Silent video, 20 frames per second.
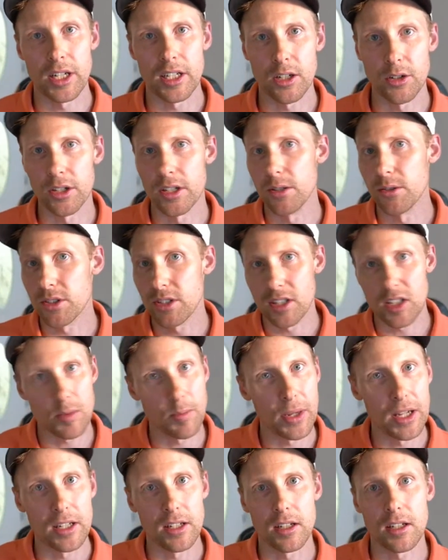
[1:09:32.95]
Go to USA
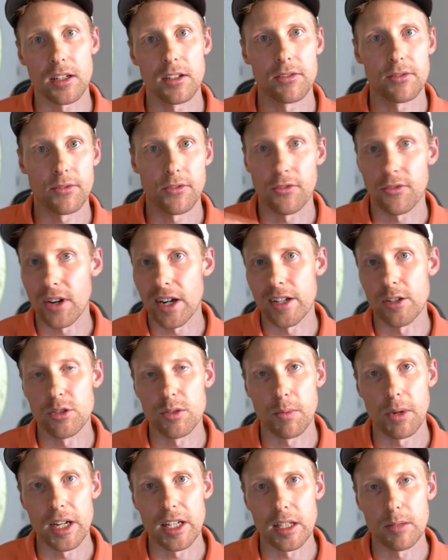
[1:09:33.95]
Spending, find who's
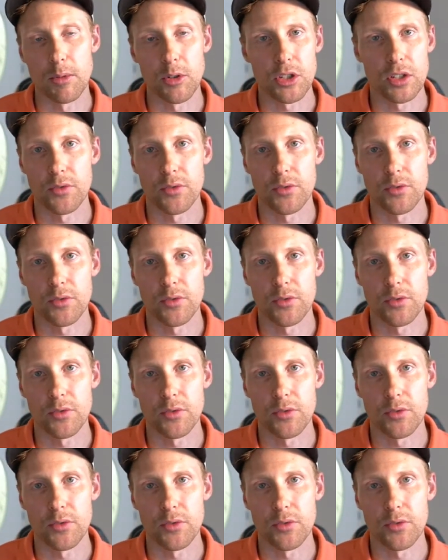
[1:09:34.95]
buying the most